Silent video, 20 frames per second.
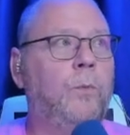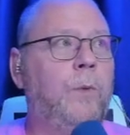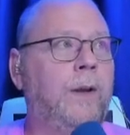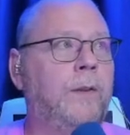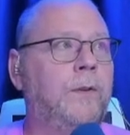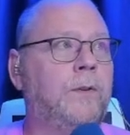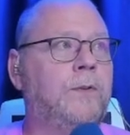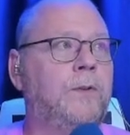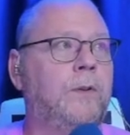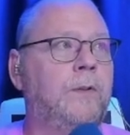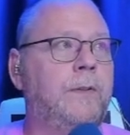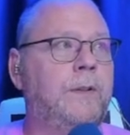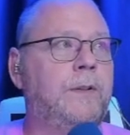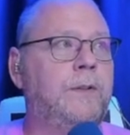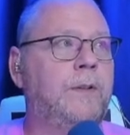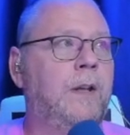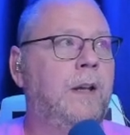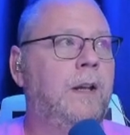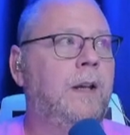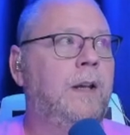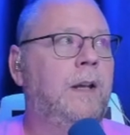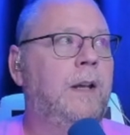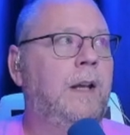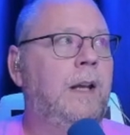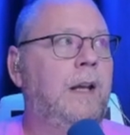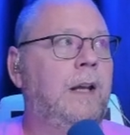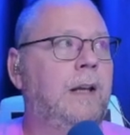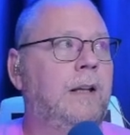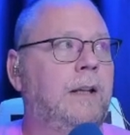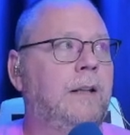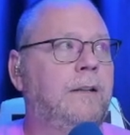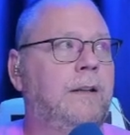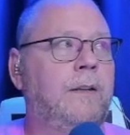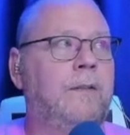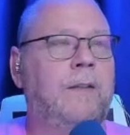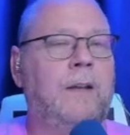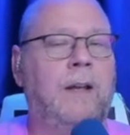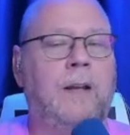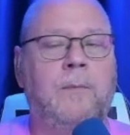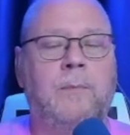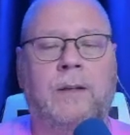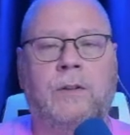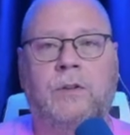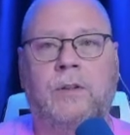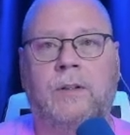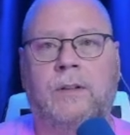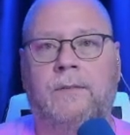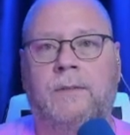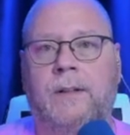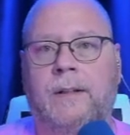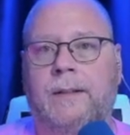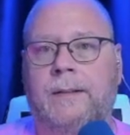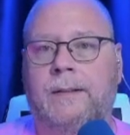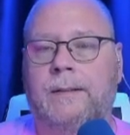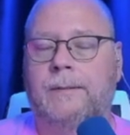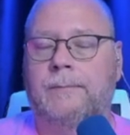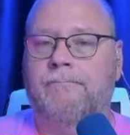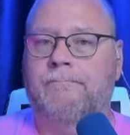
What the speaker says: Weather Service, and they mention